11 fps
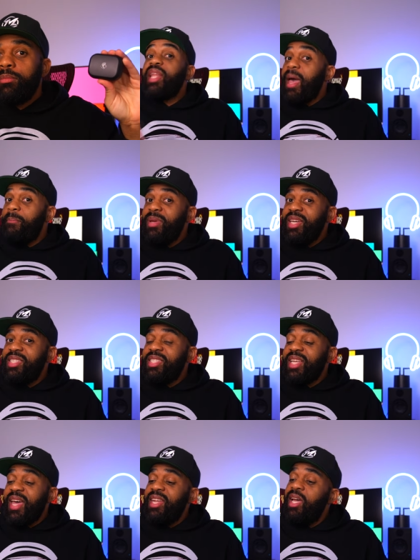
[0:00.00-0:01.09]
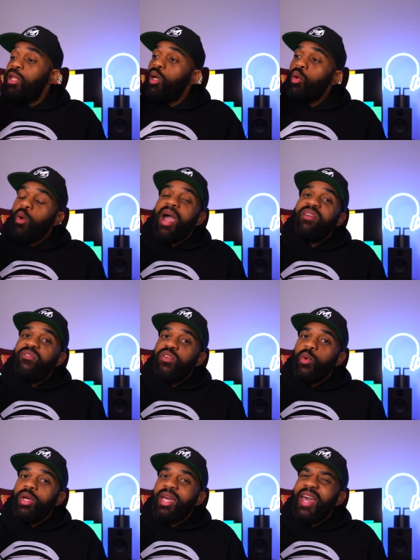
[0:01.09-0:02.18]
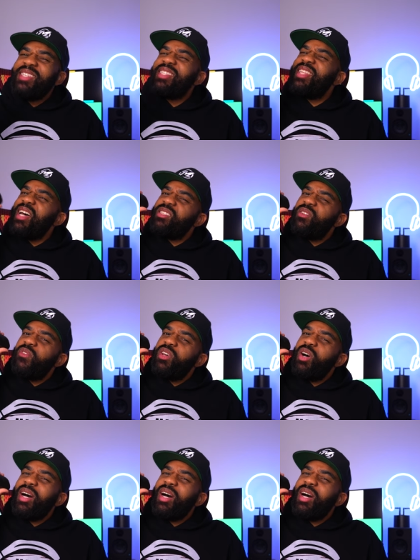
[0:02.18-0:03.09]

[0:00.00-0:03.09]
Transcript: That being said, the grind fuel case does feel